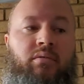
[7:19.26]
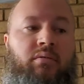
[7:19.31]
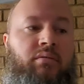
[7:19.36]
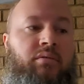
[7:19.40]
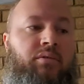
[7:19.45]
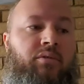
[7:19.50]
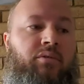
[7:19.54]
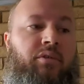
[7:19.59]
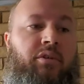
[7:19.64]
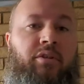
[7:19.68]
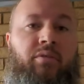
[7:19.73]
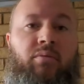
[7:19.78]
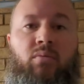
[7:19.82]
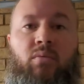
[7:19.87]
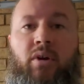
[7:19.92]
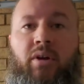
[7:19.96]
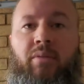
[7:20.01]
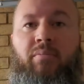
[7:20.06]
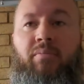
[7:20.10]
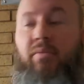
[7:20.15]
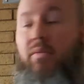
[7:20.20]
you're gonna
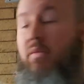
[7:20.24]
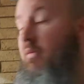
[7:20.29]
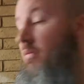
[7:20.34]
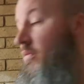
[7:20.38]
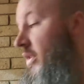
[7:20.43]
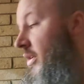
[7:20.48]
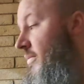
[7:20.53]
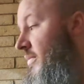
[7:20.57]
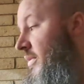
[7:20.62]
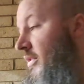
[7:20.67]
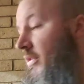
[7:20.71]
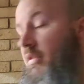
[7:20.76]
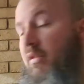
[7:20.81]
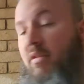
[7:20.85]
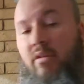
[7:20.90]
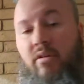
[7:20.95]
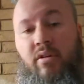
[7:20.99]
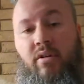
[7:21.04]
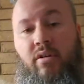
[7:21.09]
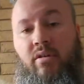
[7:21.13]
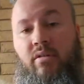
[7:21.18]
wipe the car
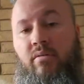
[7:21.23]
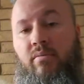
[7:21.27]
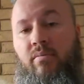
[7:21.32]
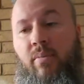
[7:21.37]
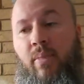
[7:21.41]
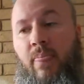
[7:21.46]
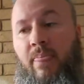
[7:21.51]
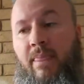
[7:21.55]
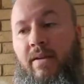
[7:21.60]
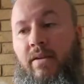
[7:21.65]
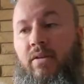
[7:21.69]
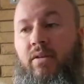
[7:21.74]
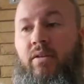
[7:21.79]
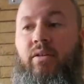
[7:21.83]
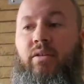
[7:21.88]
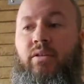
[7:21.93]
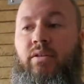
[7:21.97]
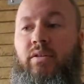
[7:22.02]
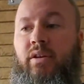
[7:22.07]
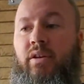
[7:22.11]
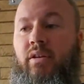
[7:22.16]
down, then you're gonna
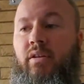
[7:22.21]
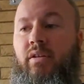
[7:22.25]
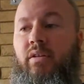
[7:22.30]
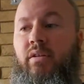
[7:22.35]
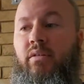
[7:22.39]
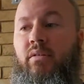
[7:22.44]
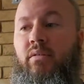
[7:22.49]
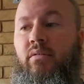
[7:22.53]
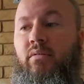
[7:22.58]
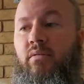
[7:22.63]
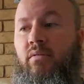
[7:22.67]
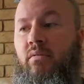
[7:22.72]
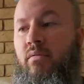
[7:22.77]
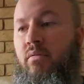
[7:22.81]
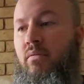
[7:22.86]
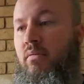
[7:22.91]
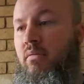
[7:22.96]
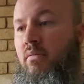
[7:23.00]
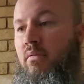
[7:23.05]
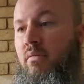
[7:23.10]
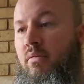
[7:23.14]
sand it.
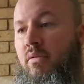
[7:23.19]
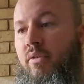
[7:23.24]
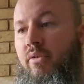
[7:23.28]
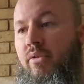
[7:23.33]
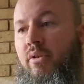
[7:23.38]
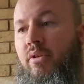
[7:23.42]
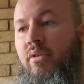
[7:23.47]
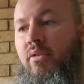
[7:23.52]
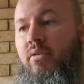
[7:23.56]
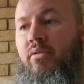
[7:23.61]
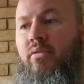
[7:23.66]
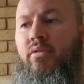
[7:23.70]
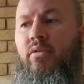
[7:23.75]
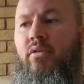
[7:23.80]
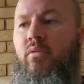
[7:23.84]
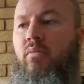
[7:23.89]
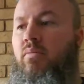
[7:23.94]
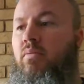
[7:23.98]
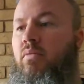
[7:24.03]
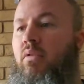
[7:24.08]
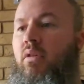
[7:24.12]
You can use
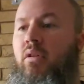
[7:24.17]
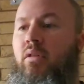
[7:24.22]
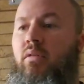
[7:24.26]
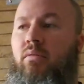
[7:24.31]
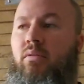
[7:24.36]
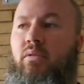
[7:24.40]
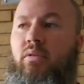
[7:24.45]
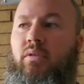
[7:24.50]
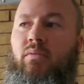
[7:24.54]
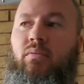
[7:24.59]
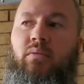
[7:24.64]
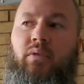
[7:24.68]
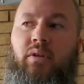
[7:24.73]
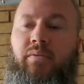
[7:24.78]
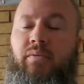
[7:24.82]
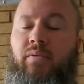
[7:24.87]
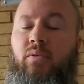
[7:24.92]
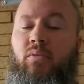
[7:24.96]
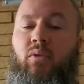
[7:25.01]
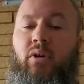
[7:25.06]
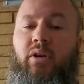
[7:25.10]
soap water if
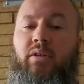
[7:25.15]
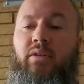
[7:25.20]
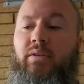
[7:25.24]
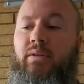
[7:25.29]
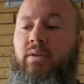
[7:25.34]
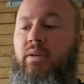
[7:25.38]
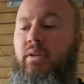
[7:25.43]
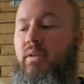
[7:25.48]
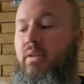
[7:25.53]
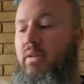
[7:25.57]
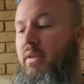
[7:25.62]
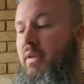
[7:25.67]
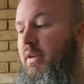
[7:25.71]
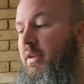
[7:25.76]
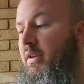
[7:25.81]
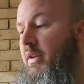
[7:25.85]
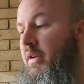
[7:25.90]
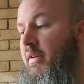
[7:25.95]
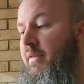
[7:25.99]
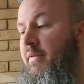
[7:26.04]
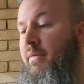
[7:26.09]
you wet sand to get
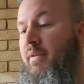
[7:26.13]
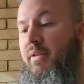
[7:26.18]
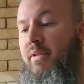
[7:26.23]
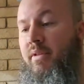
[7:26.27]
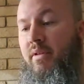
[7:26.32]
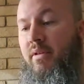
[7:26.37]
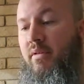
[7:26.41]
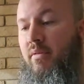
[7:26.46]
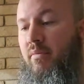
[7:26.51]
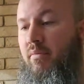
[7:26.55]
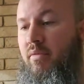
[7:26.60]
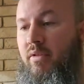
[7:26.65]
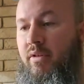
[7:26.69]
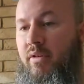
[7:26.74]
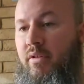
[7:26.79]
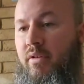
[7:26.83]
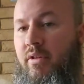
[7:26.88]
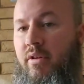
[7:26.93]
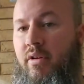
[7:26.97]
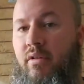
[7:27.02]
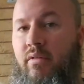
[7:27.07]
everything
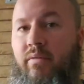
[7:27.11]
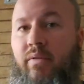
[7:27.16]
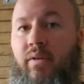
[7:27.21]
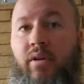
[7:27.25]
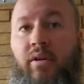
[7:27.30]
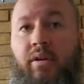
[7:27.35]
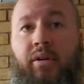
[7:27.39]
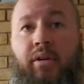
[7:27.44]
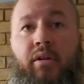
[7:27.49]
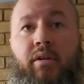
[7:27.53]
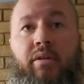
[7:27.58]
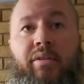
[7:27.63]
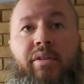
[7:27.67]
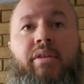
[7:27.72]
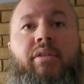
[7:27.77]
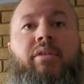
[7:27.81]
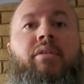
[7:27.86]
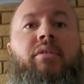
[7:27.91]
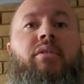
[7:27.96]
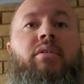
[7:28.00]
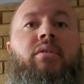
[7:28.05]
completely off. Then
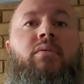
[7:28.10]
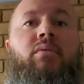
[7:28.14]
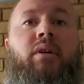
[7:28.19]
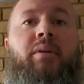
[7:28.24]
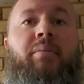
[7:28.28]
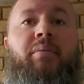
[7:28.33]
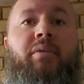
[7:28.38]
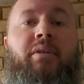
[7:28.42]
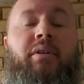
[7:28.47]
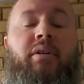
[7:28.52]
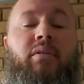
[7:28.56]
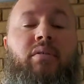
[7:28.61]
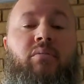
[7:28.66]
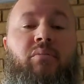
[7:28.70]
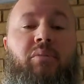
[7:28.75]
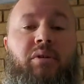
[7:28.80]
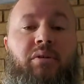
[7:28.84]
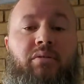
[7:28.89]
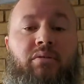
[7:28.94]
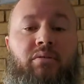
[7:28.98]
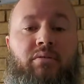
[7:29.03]
you're gonna wipe it down with
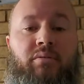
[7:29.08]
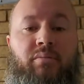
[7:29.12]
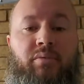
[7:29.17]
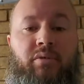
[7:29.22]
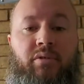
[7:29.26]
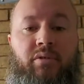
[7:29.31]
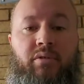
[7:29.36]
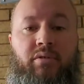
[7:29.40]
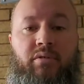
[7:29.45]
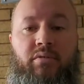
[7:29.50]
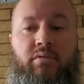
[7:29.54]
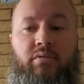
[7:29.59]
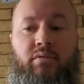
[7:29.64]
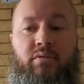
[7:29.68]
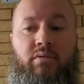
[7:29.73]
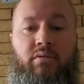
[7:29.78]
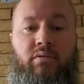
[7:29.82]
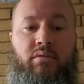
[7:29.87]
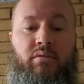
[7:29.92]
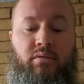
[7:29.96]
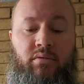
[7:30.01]
mineral spirits.
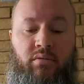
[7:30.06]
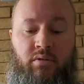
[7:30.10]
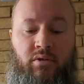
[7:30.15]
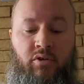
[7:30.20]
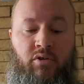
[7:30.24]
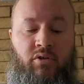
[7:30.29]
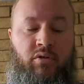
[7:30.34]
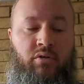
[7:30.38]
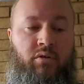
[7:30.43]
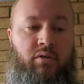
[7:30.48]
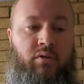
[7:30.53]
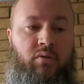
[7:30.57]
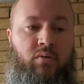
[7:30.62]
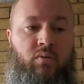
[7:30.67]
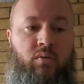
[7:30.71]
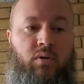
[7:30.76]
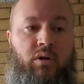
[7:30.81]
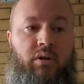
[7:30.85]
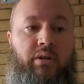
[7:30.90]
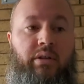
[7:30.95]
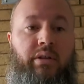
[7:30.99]
You're gonna
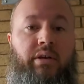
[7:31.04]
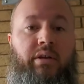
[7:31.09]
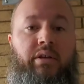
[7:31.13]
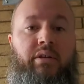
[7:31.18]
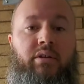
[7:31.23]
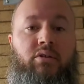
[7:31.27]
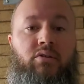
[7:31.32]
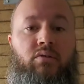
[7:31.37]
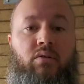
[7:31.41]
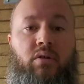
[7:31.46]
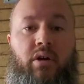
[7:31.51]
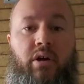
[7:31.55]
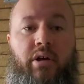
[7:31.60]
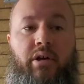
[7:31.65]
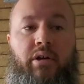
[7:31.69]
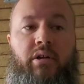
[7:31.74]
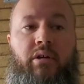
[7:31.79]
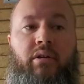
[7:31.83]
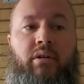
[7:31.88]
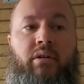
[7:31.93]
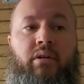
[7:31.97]
want to let it dry.